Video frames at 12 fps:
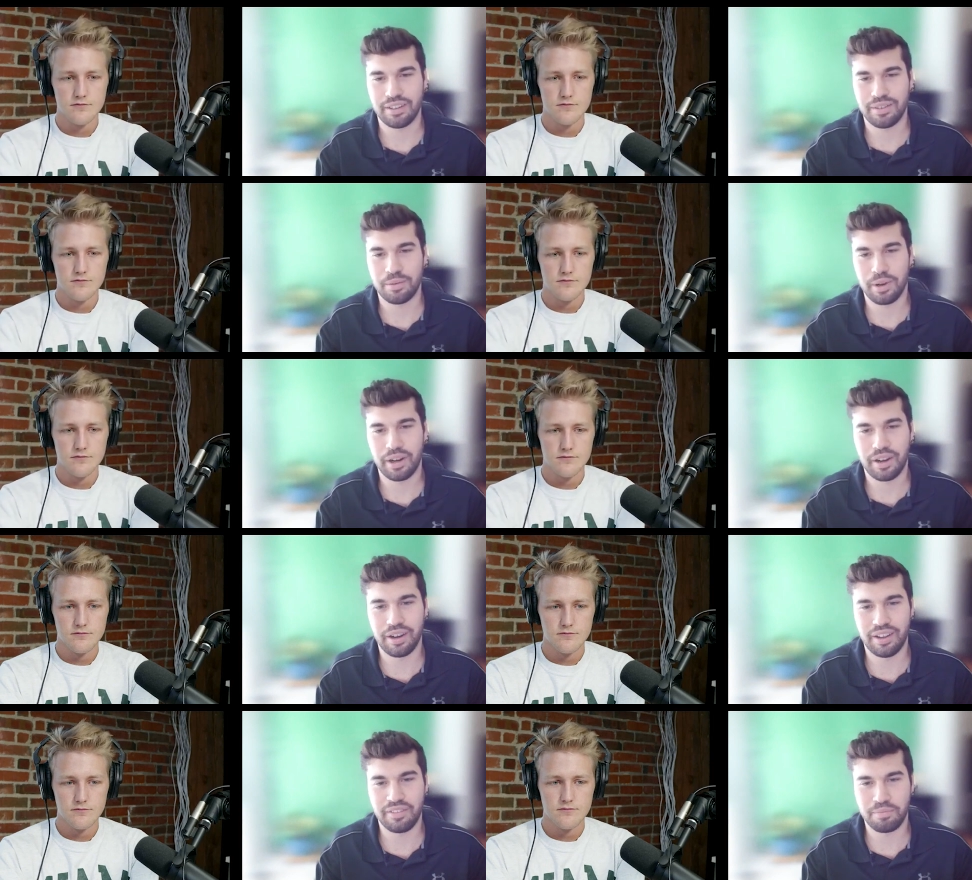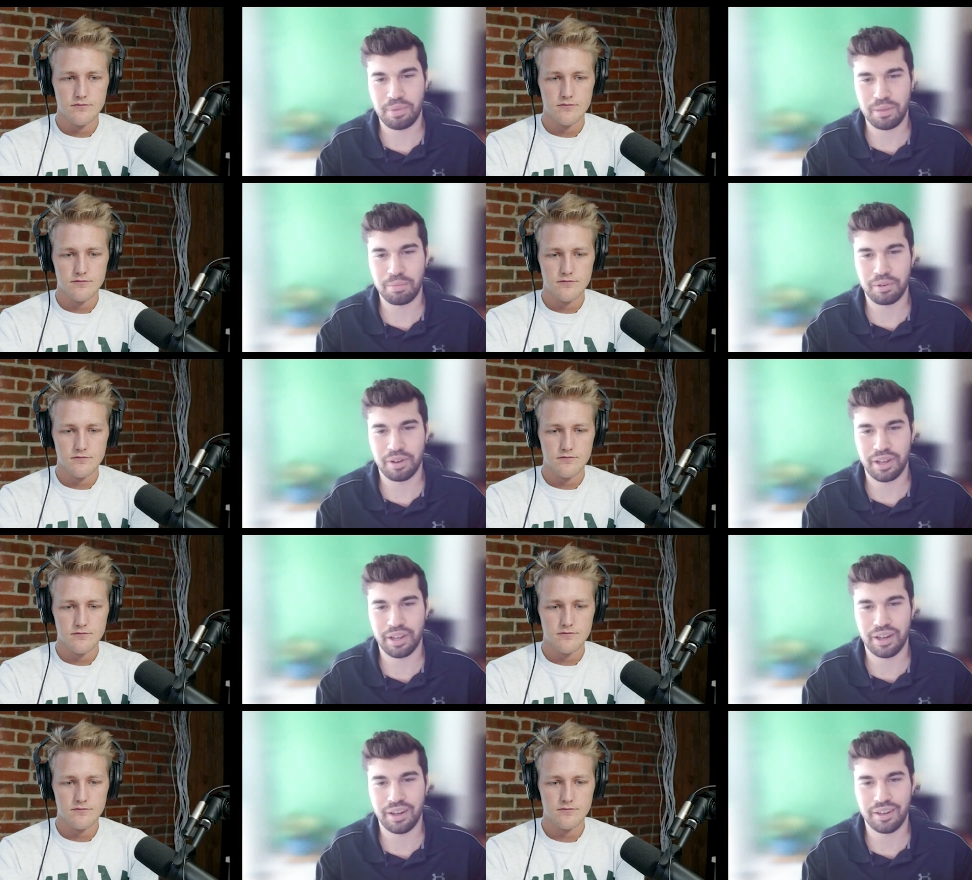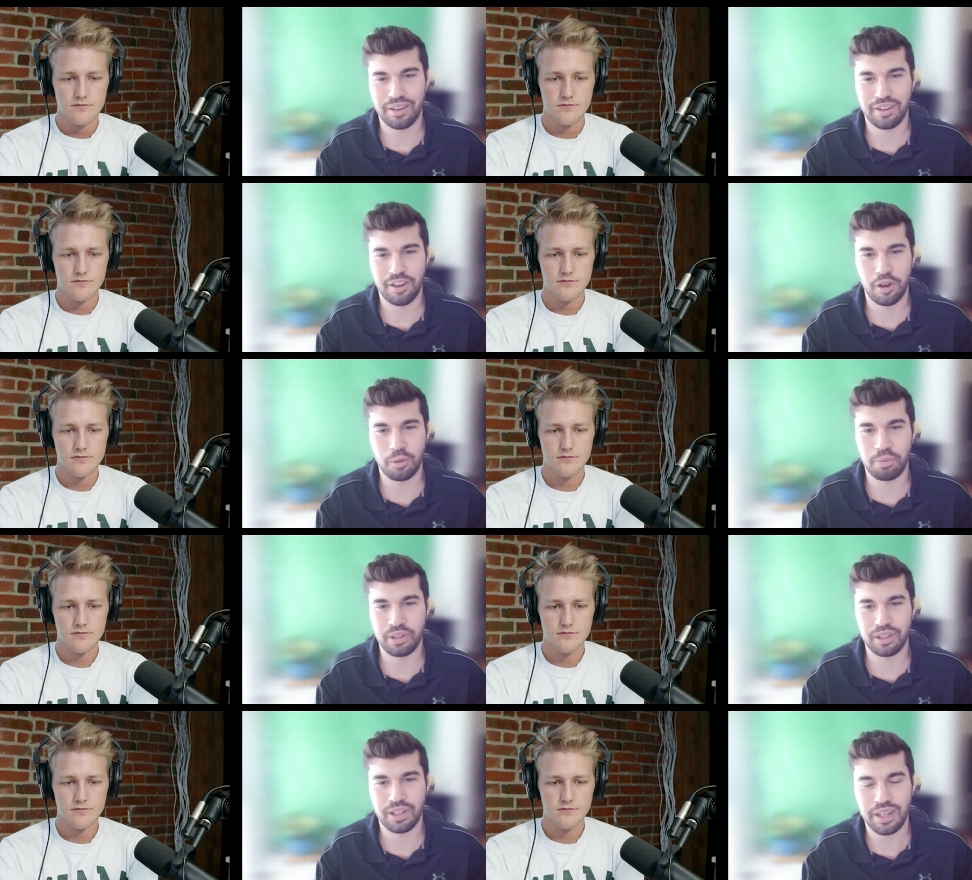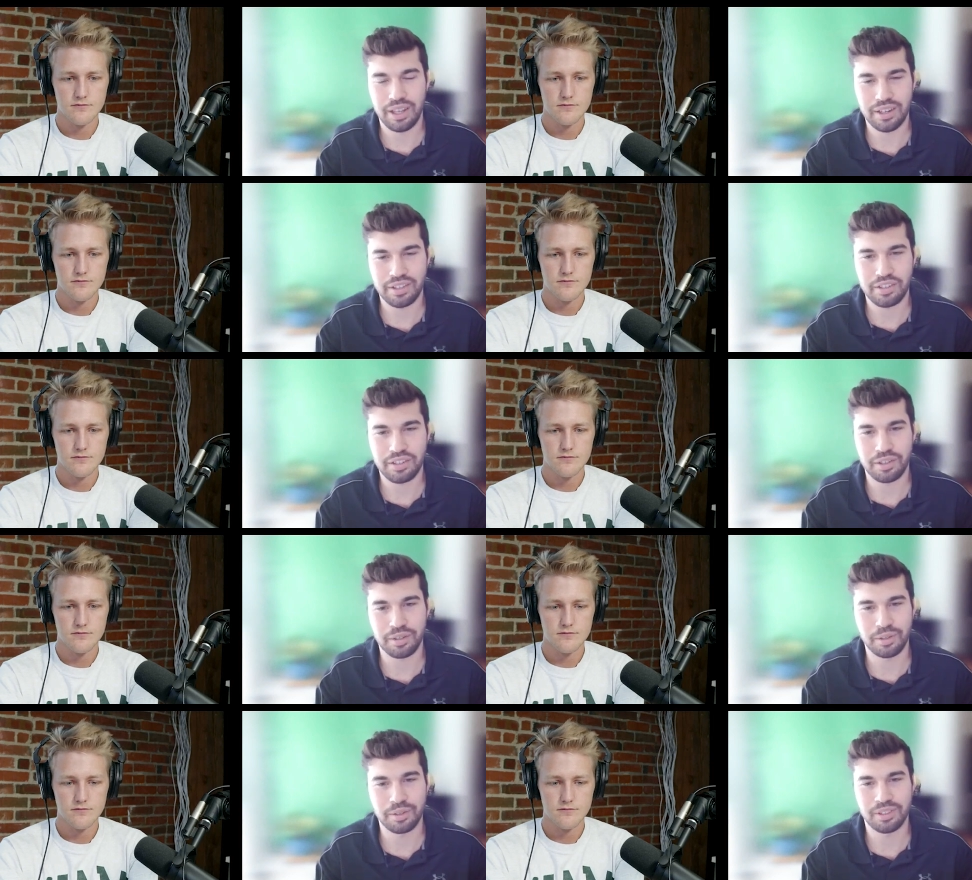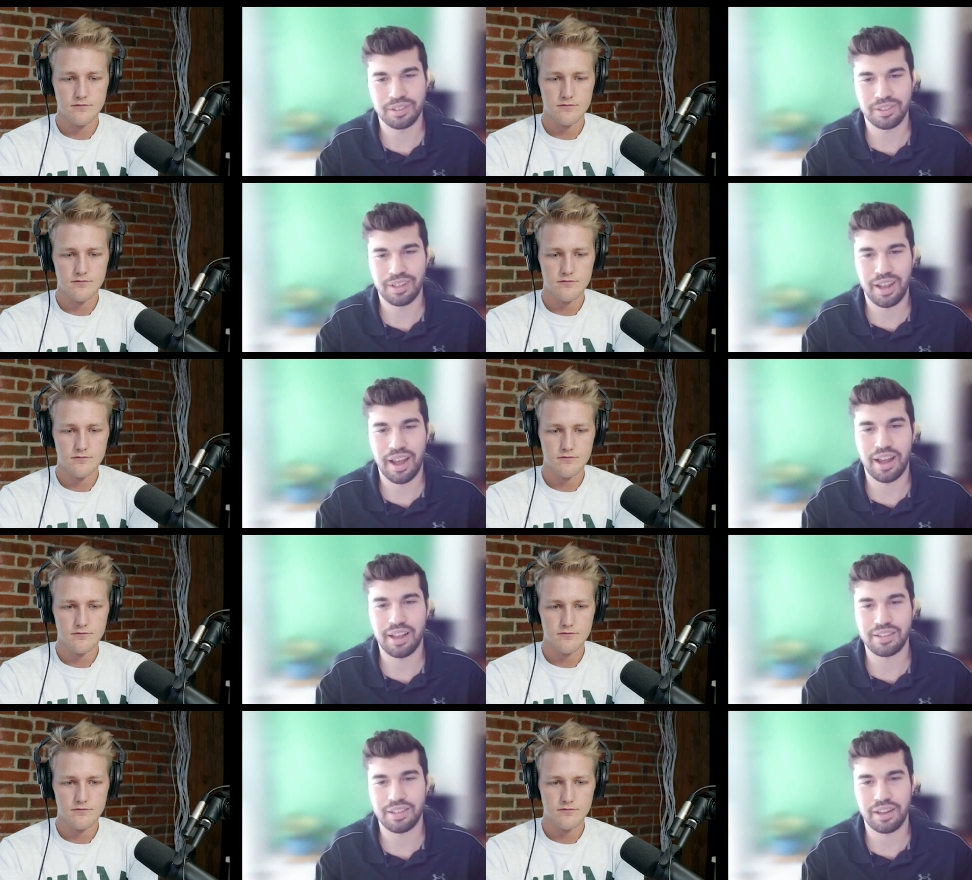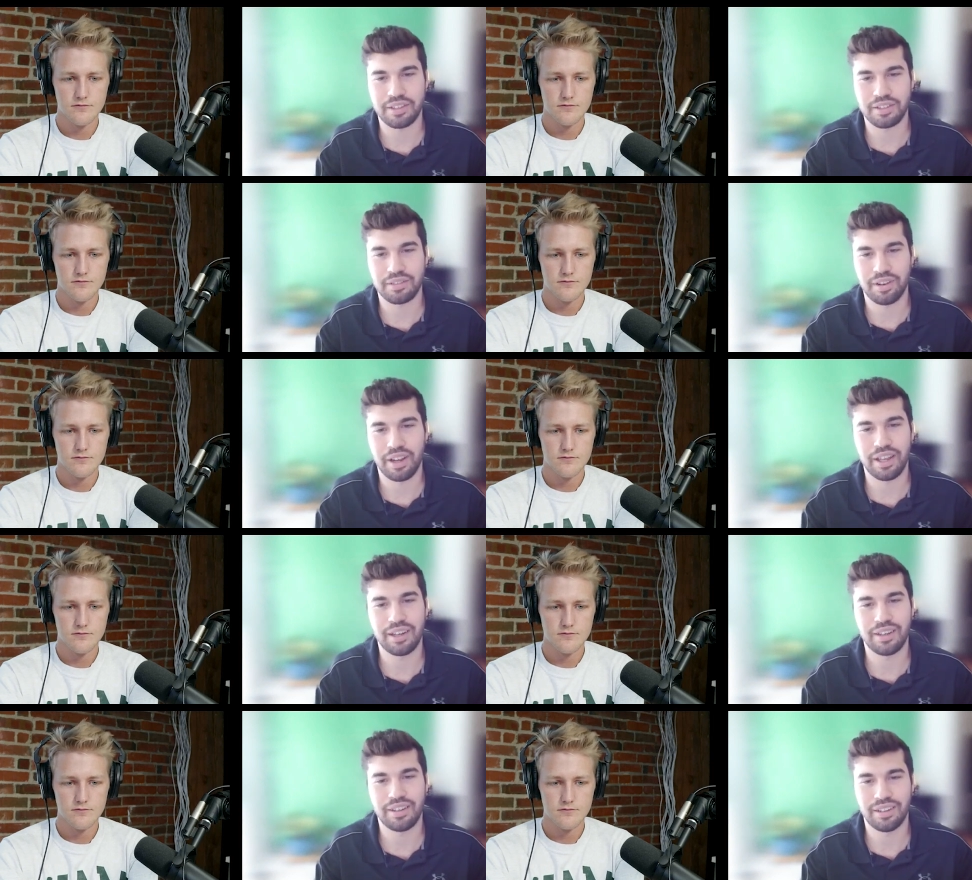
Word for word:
Speaker 1: where if people can openly issue assets, right,